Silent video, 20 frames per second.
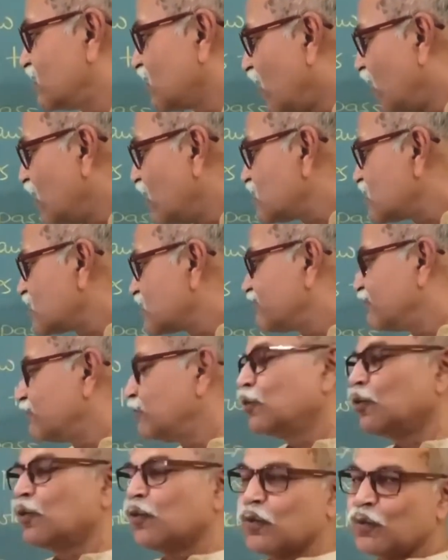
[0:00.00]
charge
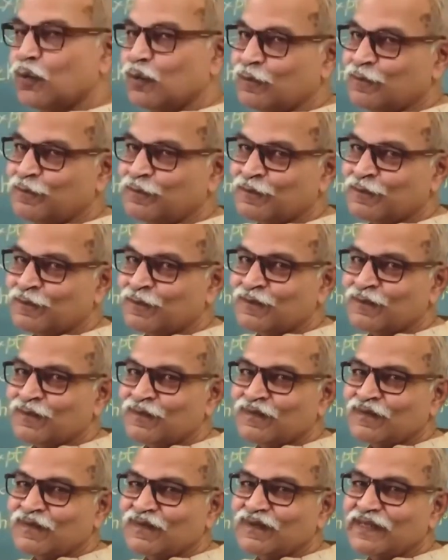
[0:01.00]
flow
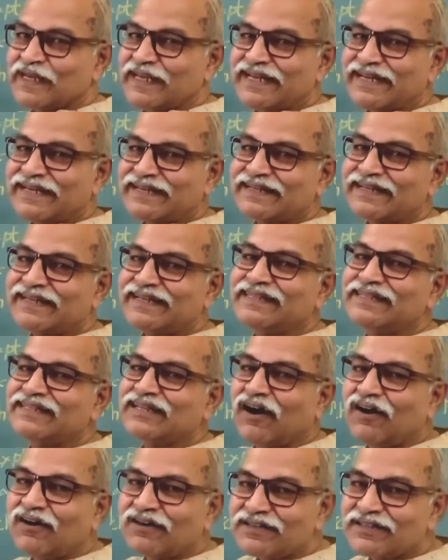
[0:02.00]
the electric
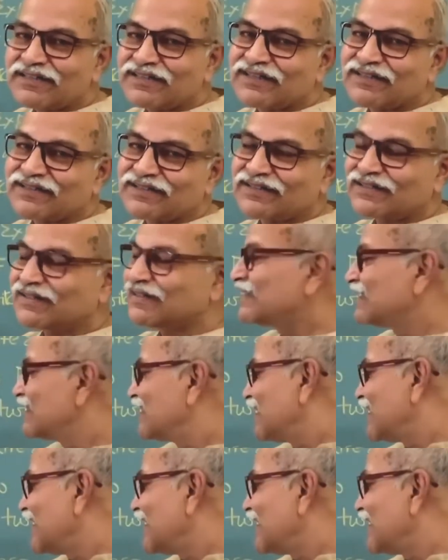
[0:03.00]
charges,